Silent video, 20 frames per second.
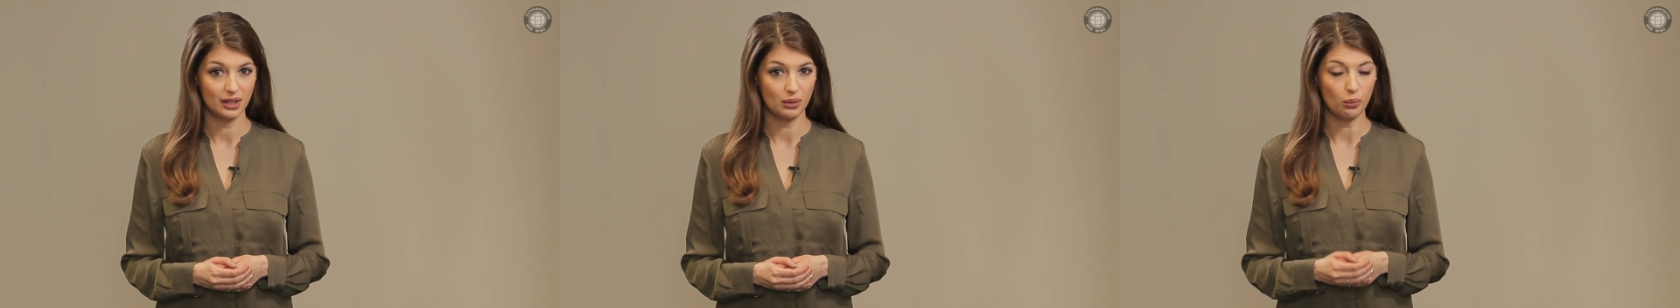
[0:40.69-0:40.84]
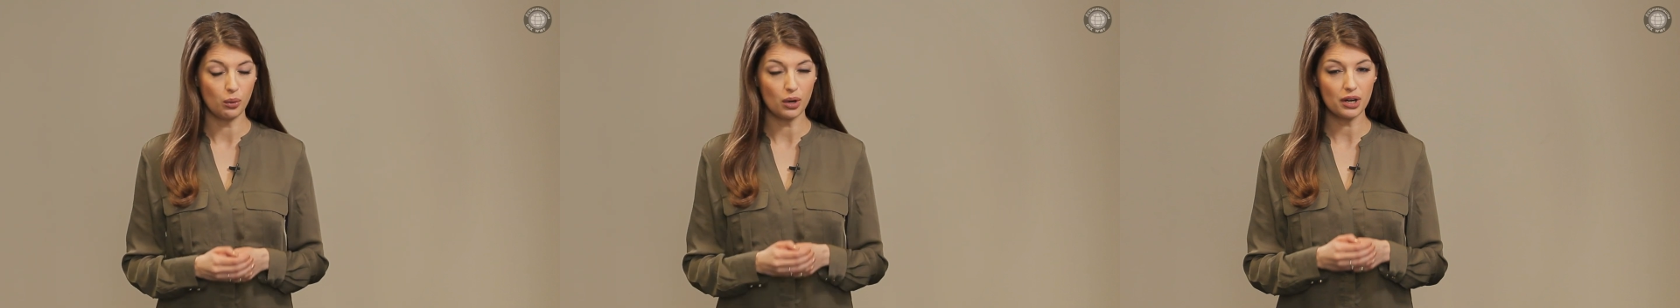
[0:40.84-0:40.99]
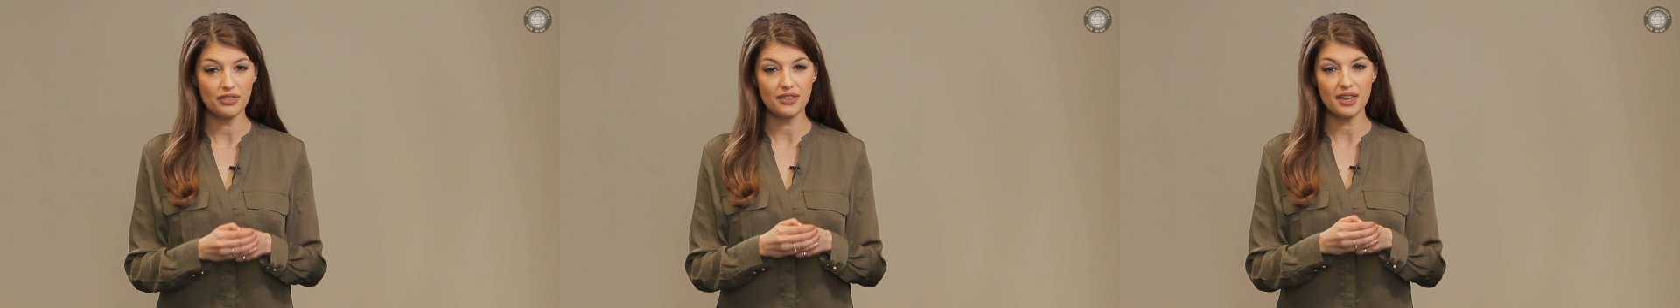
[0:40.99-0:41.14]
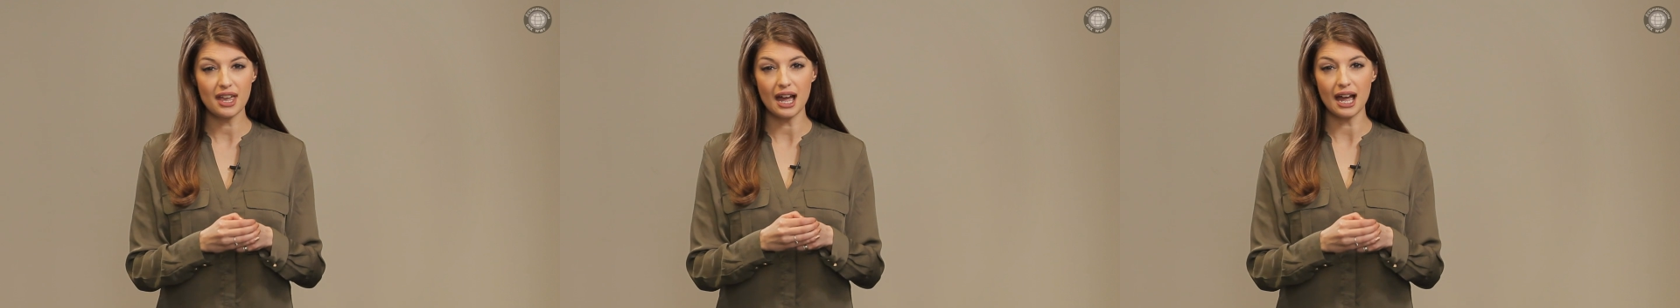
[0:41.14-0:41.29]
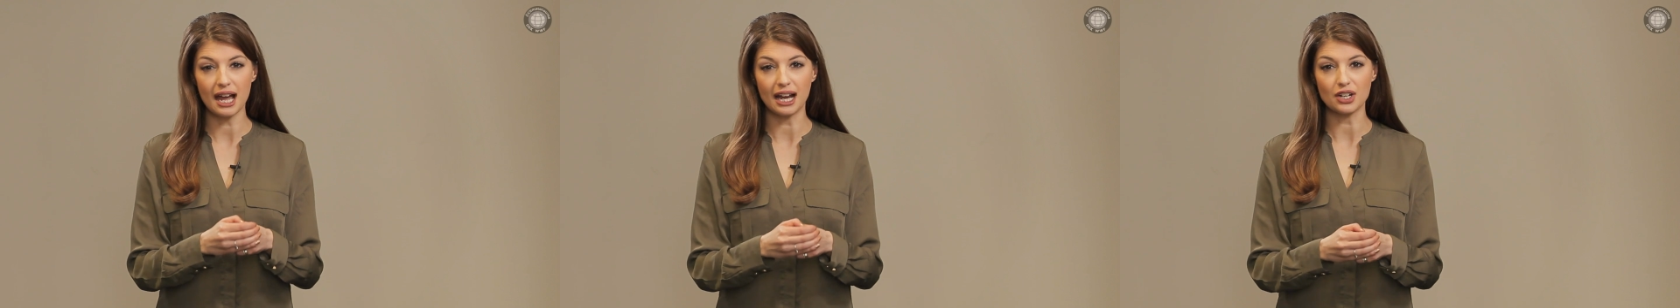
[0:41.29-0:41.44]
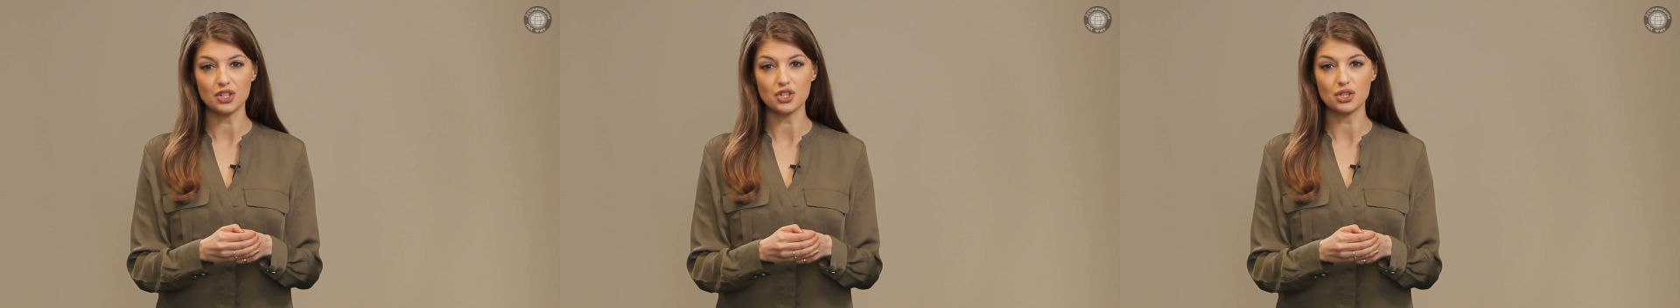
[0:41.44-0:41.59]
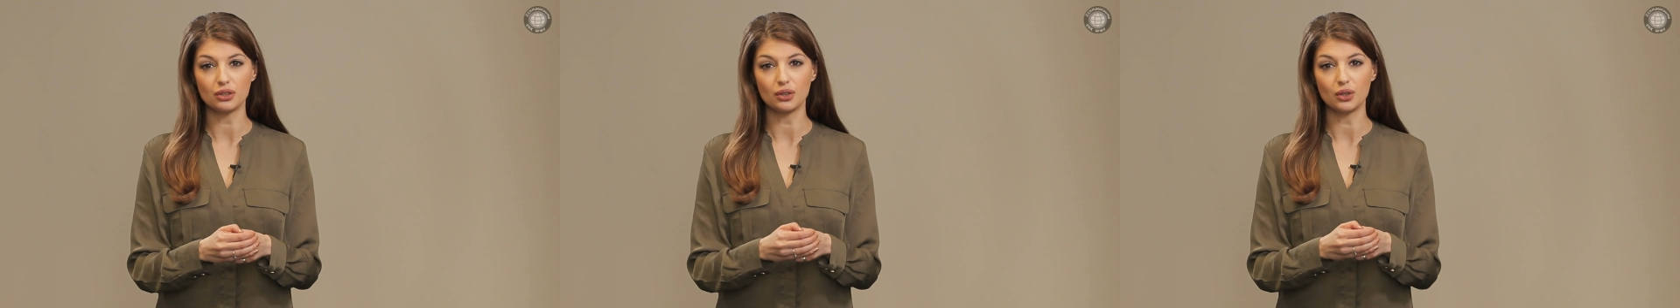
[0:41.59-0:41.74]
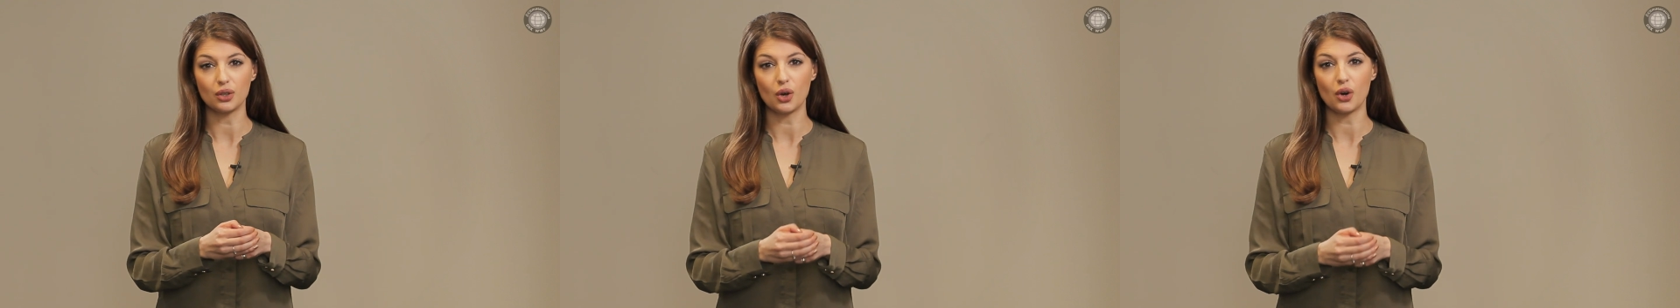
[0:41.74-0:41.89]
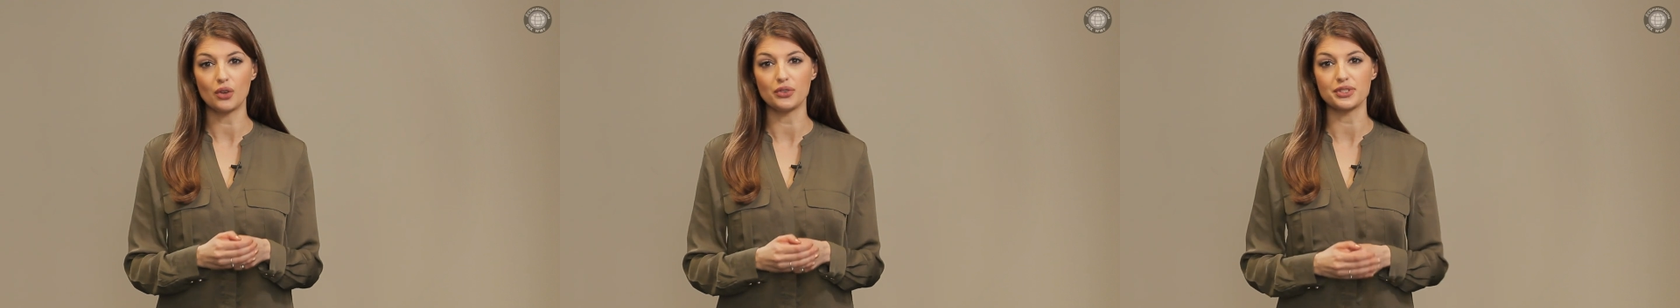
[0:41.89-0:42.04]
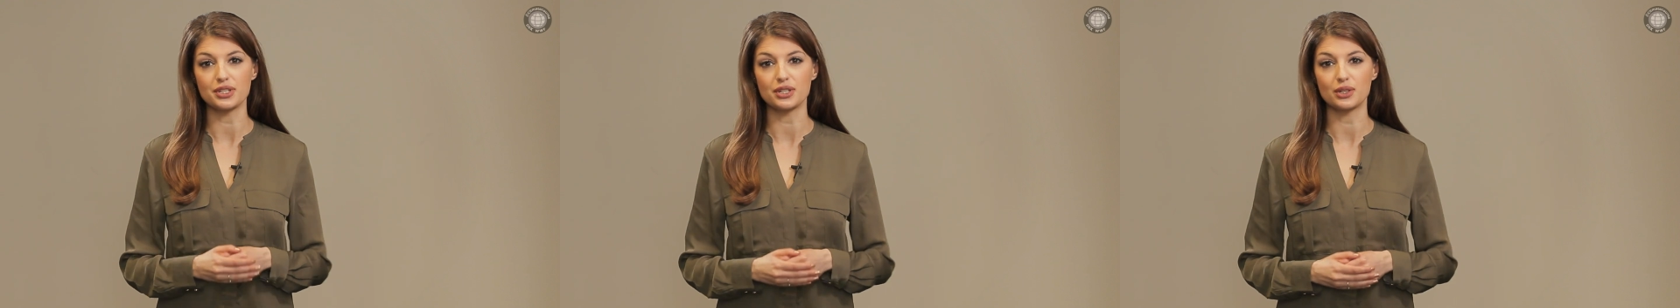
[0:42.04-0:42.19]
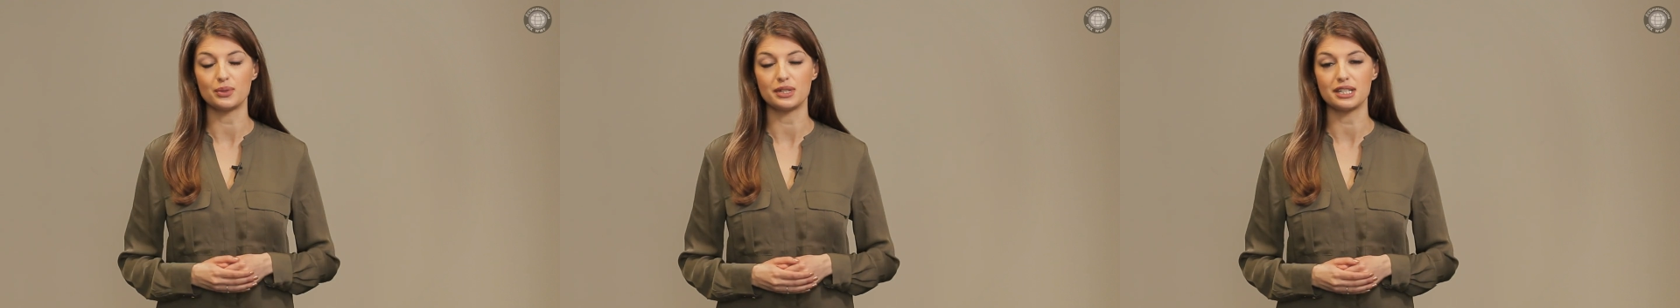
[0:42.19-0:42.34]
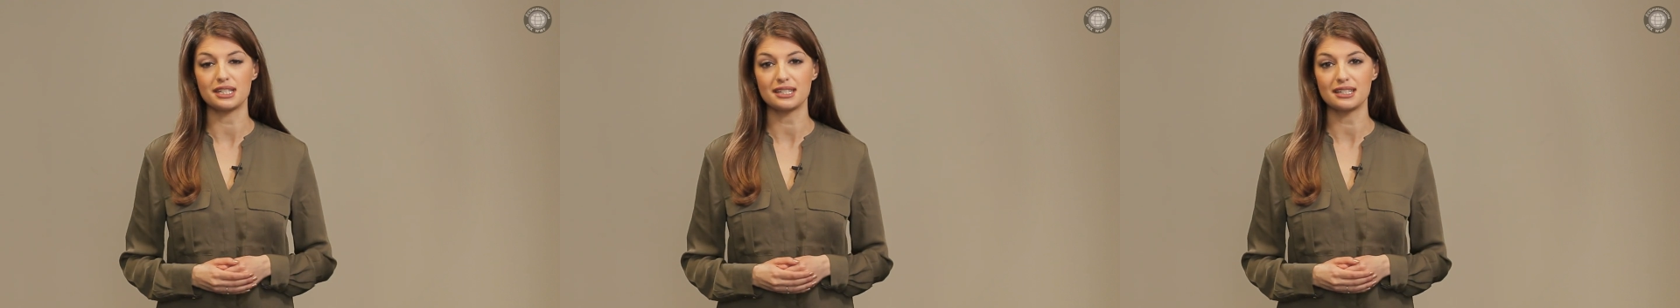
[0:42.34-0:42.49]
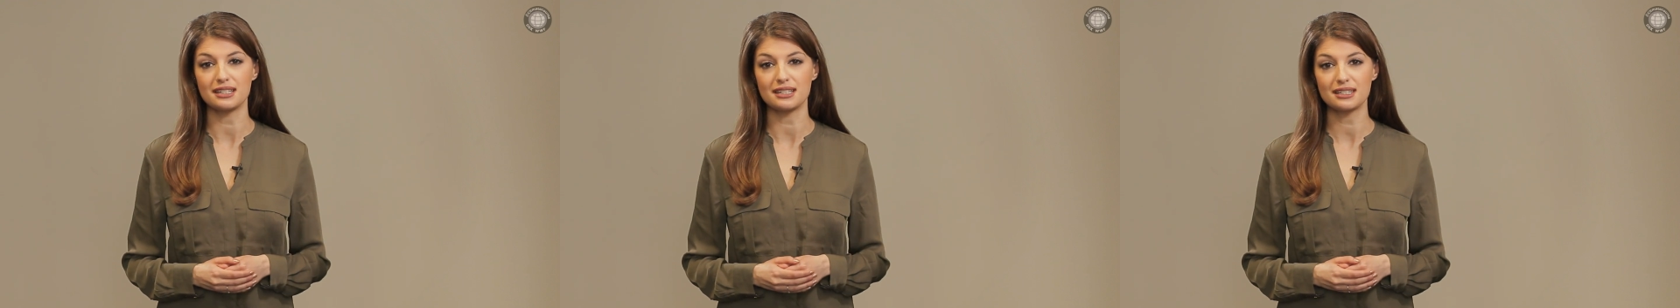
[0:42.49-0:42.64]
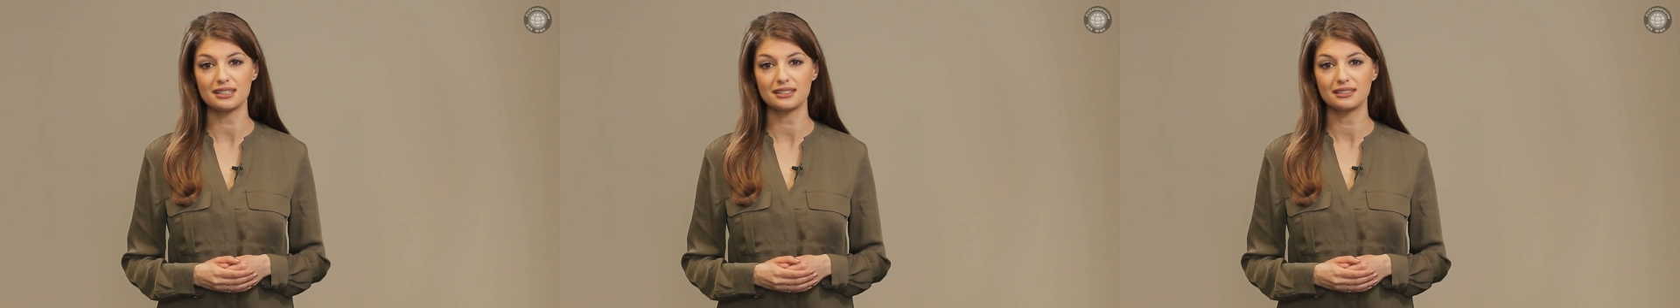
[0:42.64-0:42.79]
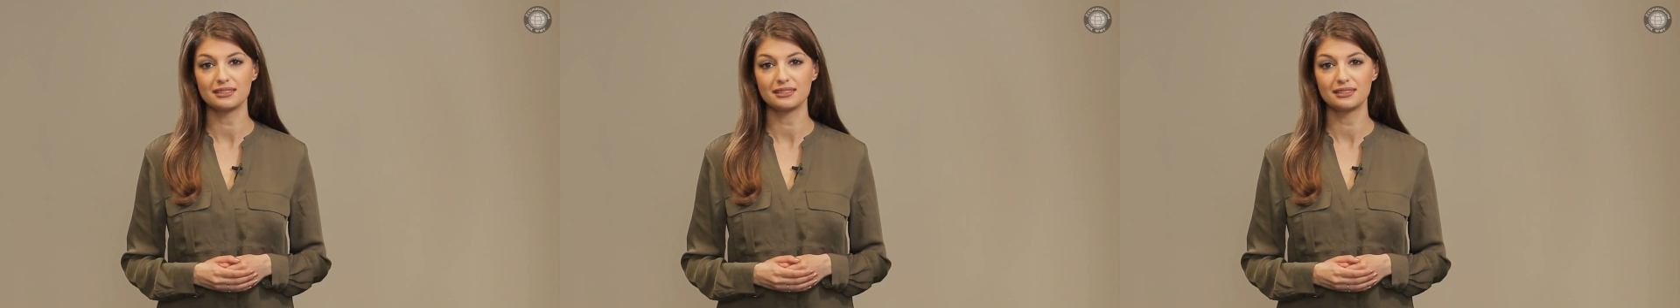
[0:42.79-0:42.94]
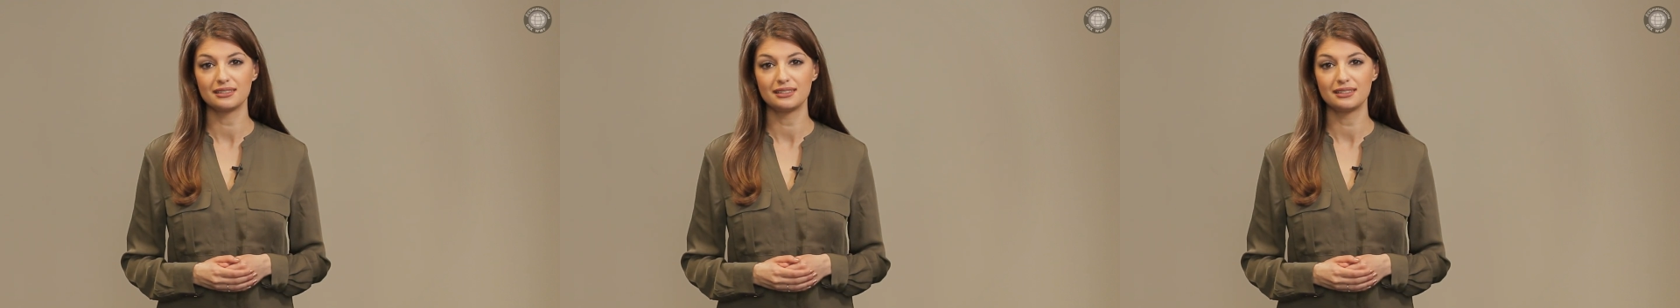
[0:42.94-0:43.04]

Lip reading: What are the actual consequences?